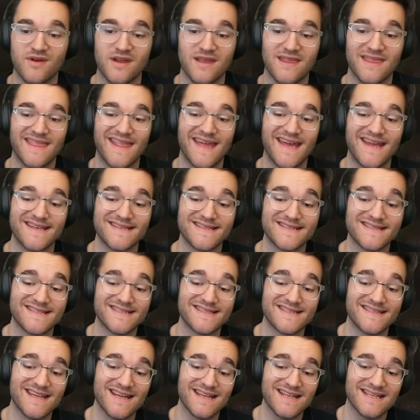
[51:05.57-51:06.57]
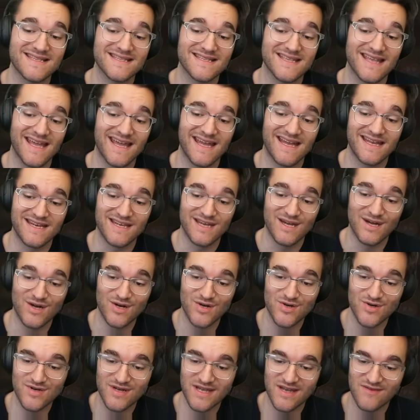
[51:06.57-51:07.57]
and that is
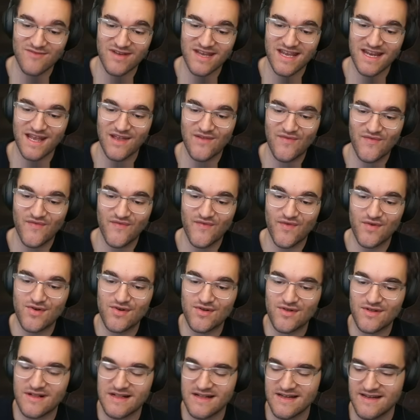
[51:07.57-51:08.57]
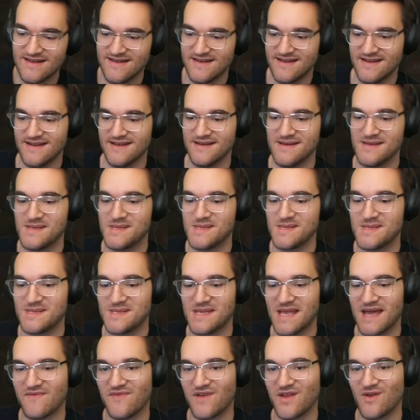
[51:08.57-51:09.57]
6-0. Can we get a full
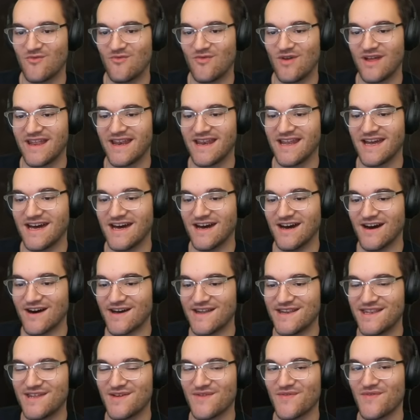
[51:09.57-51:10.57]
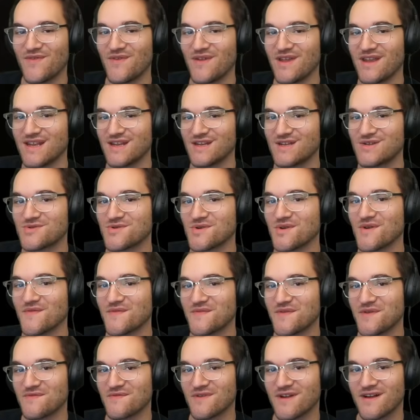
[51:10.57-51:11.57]
7-win undefeated
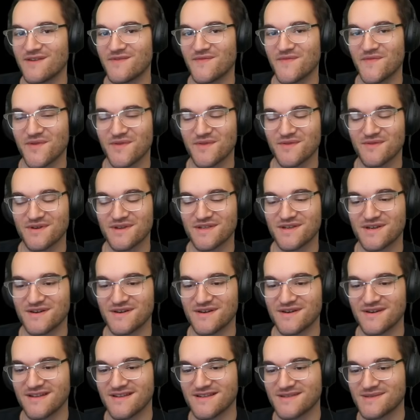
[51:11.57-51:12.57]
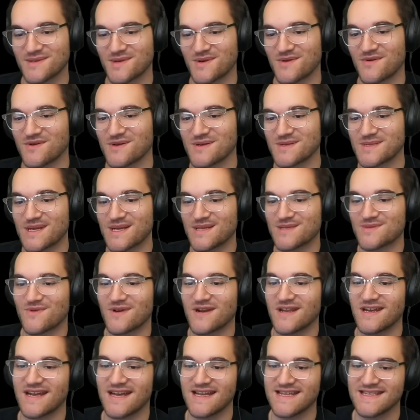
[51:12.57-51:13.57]
trophy run for the return to Core Set
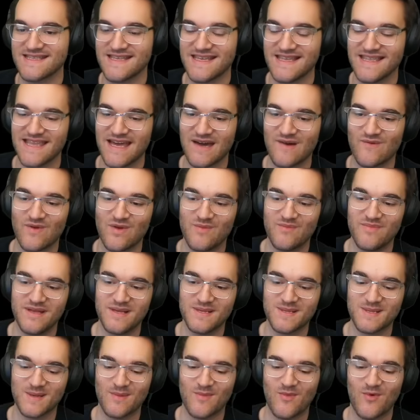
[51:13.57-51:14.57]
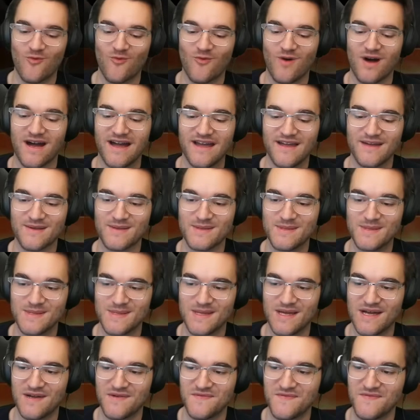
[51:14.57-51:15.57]
2019? That would be some wild
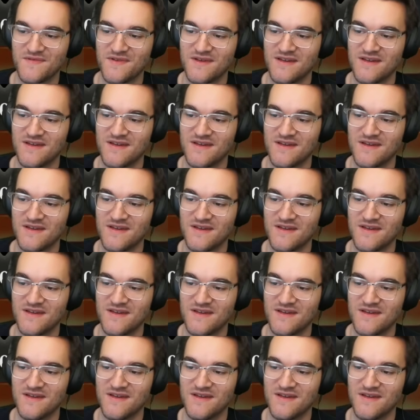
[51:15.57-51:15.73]
stuff,